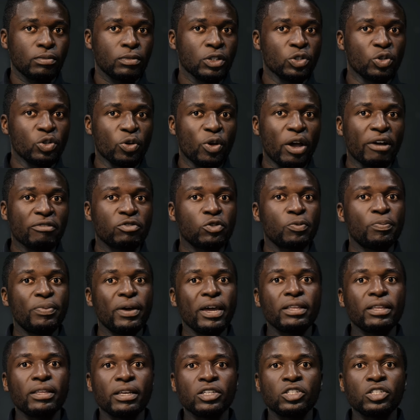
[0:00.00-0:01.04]
So you have to
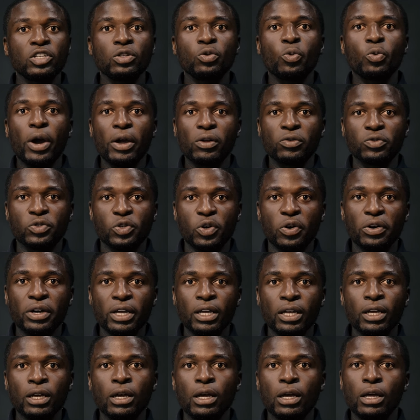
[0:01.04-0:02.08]
pay attention while
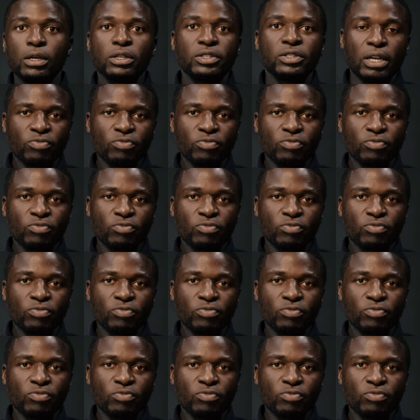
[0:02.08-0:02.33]
talking.